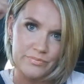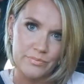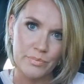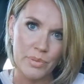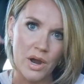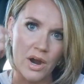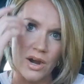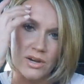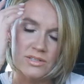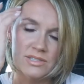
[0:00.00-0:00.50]

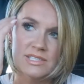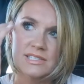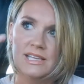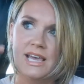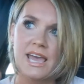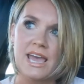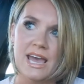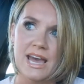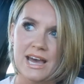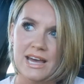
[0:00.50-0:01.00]
parts
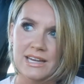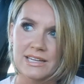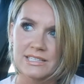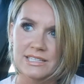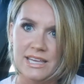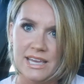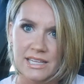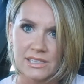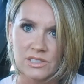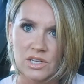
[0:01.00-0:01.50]
and
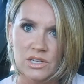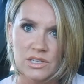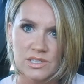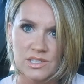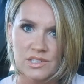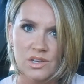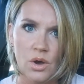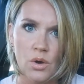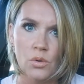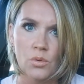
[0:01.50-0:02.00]
it looks
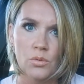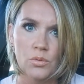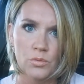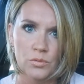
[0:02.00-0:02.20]
so